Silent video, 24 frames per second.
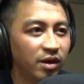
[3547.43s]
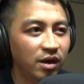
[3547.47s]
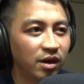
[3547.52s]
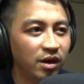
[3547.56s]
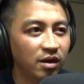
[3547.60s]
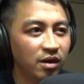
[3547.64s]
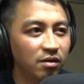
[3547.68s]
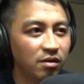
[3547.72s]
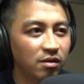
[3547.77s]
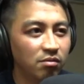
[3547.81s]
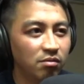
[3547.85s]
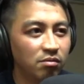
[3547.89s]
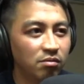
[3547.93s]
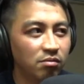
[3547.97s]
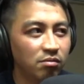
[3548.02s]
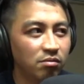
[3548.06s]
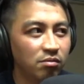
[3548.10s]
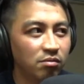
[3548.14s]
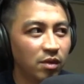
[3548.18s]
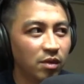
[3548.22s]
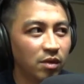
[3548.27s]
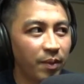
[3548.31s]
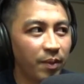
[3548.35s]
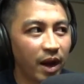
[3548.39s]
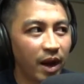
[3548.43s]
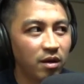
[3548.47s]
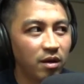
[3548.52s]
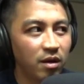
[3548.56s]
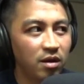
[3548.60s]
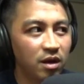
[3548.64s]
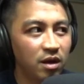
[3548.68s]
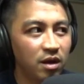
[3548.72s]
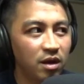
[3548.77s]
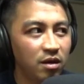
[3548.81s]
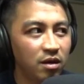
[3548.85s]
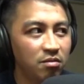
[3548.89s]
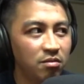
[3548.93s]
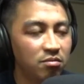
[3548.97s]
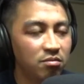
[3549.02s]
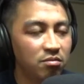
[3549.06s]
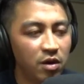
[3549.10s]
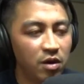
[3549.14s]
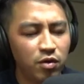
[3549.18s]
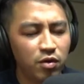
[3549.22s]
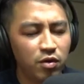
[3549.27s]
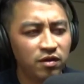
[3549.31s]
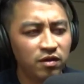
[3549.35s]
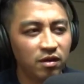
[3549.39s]
But apparently
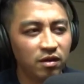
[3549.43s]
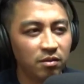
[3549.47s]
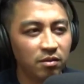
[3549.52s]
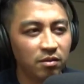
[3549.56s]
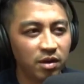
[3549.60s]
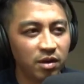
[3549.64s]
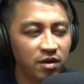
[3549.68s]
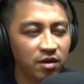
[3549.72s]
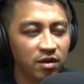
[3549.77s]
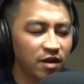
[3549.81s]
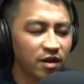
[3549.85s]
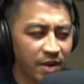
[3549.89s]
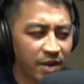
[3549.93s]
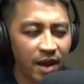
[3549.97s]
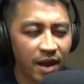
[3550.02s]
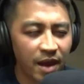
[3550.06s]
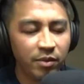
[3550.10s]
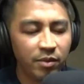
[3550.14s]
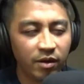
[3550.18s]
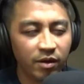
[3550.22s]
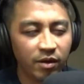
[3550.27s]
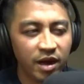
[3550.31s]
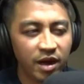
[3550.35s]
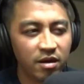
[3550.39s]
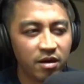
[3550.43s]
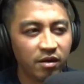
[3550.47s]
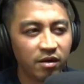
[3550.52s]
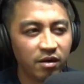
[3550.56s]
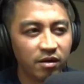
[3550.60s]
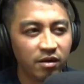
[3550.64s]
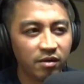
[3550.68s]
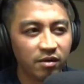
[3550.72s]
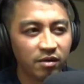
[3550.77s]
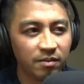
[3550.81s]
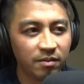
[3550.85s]
I wasn't, because I'm happier now.